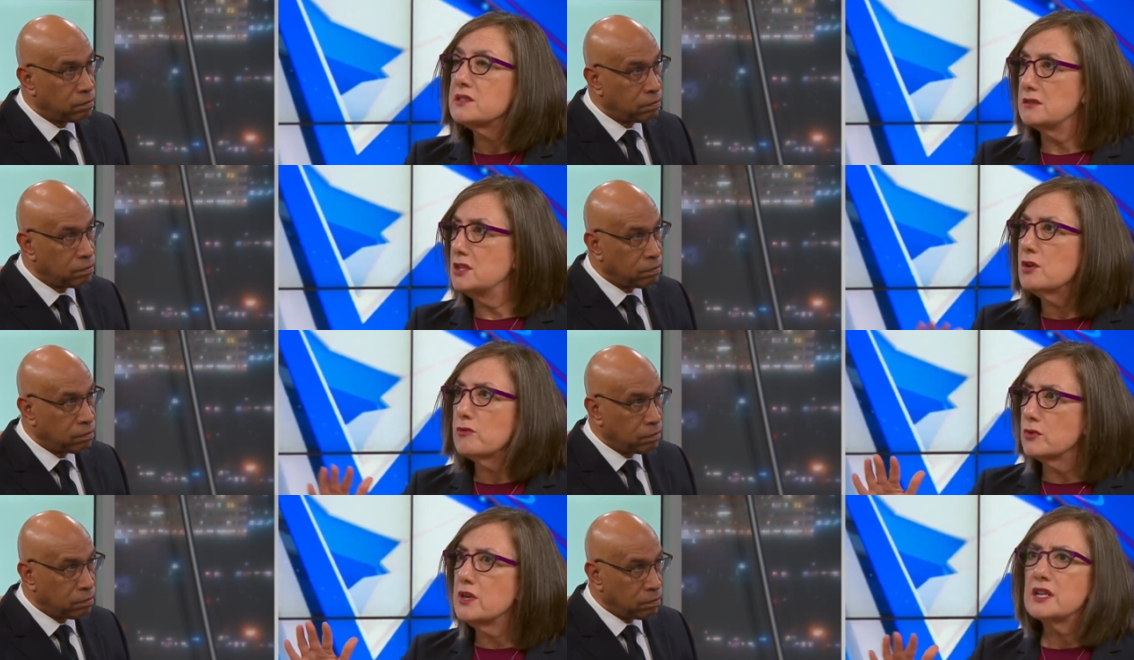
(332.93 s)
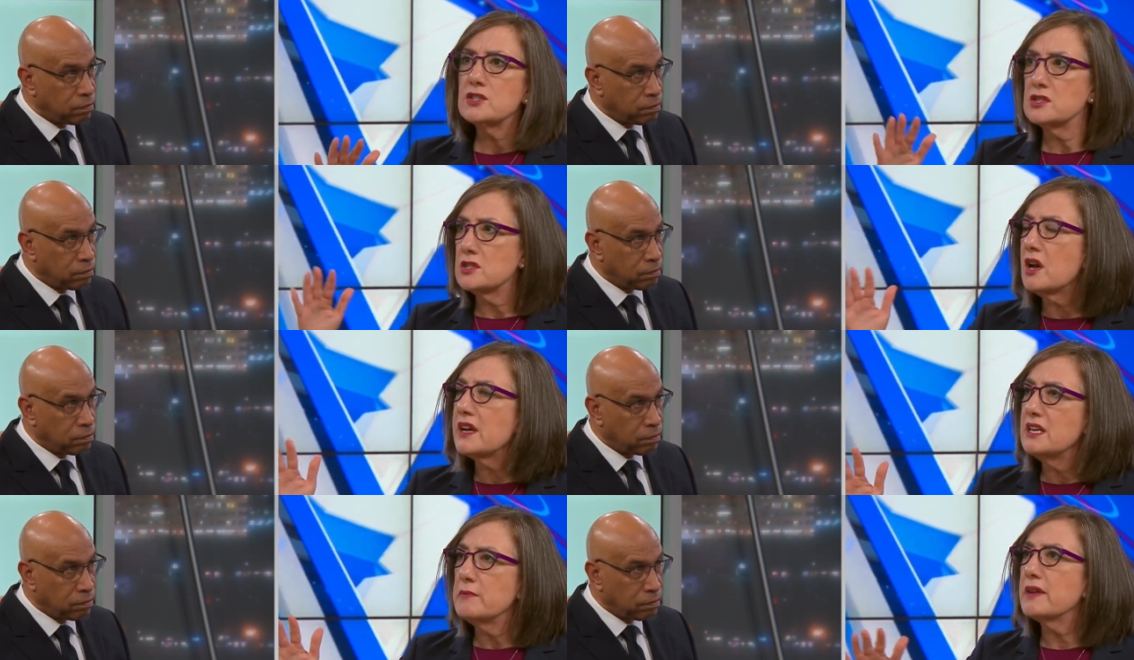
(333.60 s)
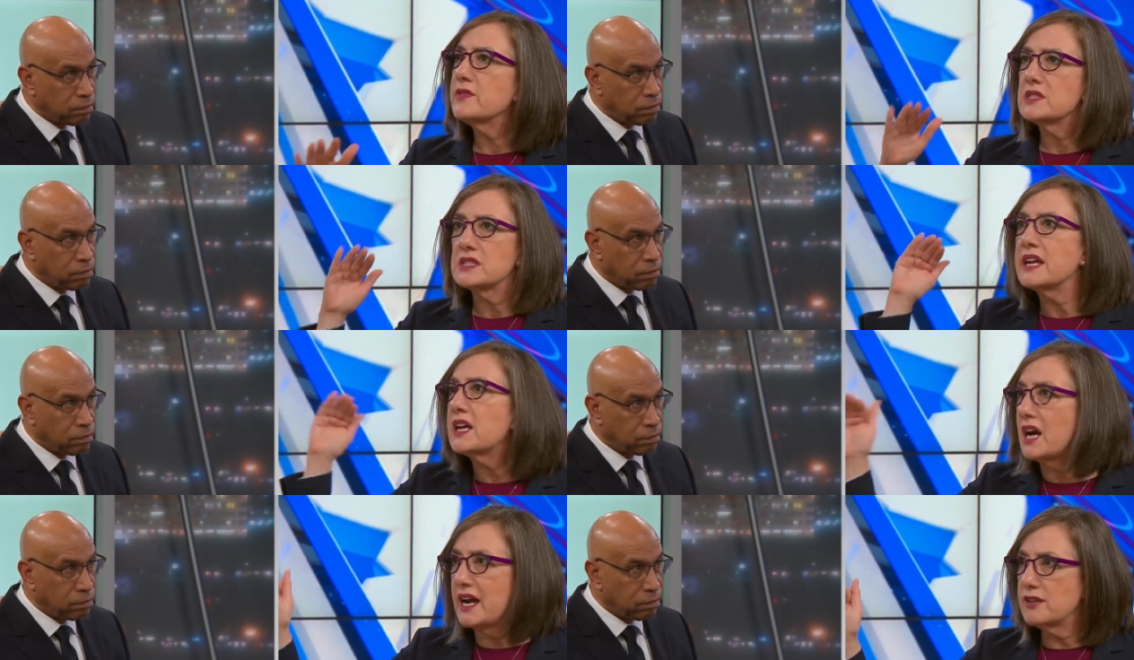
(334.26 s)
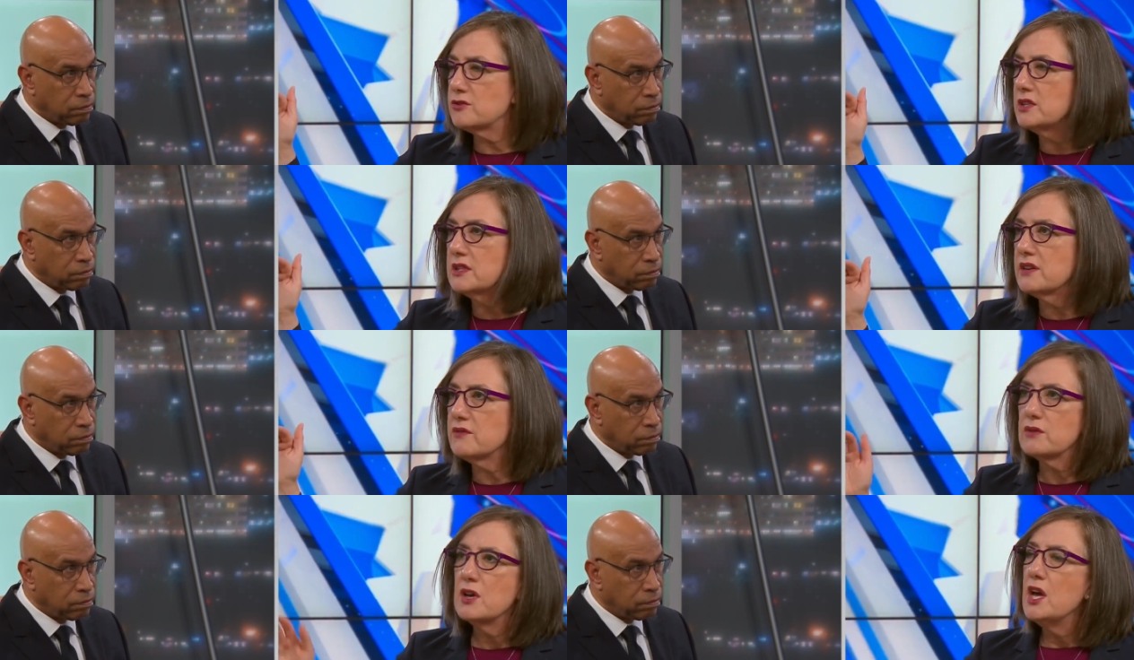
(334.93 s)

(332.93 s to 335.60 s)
Speaker 1: You know, we're not just talking about the psychiatry level,